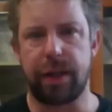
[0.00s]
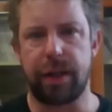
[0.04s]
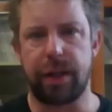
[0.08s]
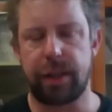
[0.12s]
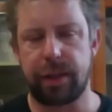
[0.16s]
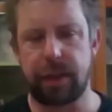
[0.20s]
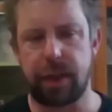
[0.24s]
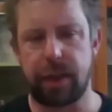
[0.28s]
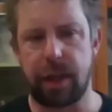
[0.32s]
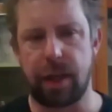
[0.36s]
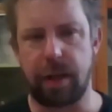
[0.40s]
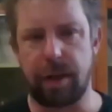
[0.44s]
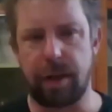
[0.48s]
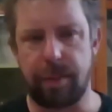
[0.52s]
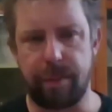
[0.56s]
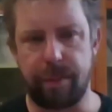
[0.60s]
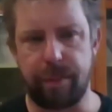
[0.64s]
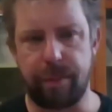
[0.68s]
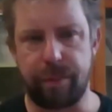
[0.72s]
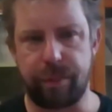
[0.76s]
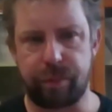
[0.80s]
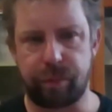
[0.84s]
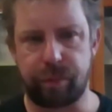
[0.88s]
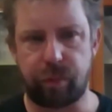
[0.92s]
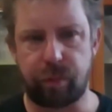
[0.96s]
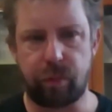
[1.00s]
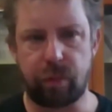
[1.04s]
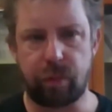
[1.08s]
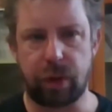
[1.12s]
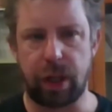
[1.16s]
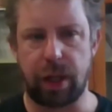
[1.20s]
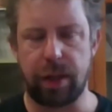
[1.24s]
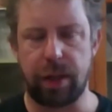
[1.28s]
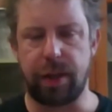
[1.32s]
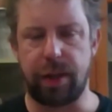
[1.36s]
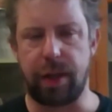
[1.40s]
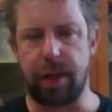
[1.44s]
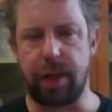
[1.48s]
think
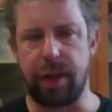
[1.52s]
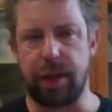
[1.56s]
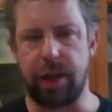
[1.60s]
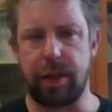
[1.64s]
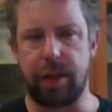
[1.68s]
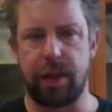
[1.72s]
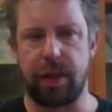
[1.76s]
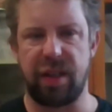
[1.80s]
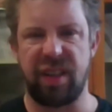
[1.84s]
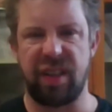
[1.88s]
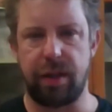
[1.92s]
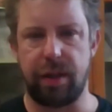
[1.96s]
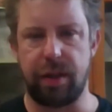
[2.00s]
the